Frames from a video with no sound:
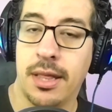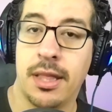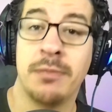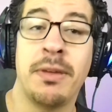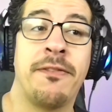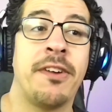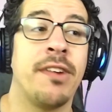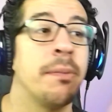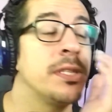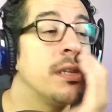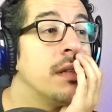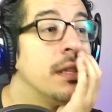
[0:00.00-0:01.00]
is my favorite
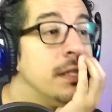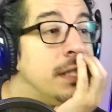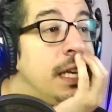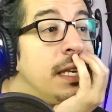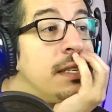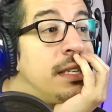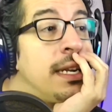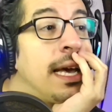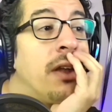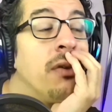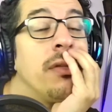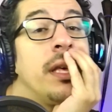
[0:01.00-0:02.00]
episode of the season. I
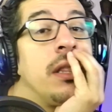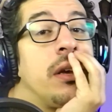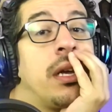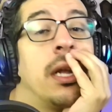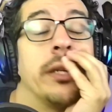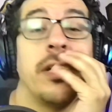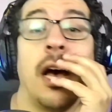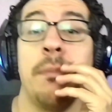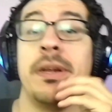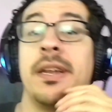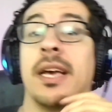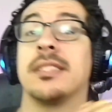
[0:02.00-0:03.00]
don't think they're gonna top
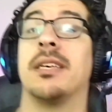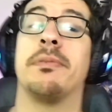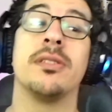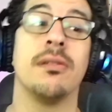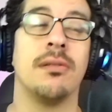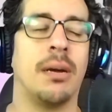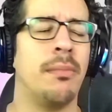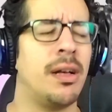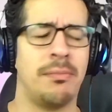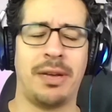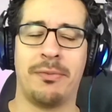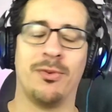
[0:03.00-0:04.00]
it next episode. I
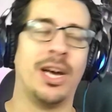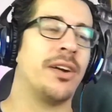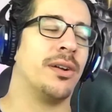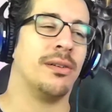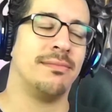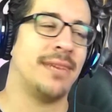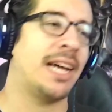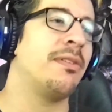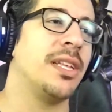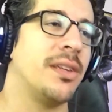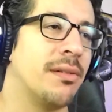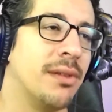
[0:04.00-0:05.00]
don't know. I
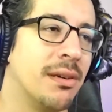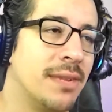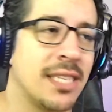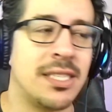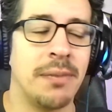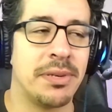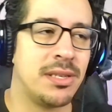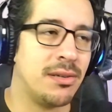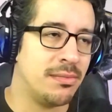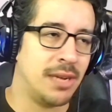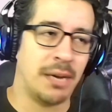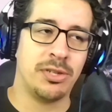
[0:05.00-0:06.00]
really don't know. Next
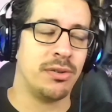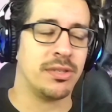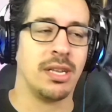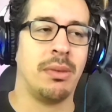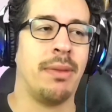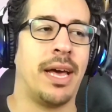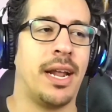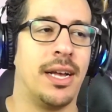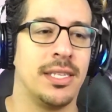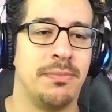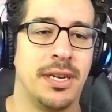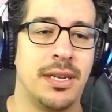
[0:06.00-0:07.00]
episode, I'm sure it's gonna be badass, but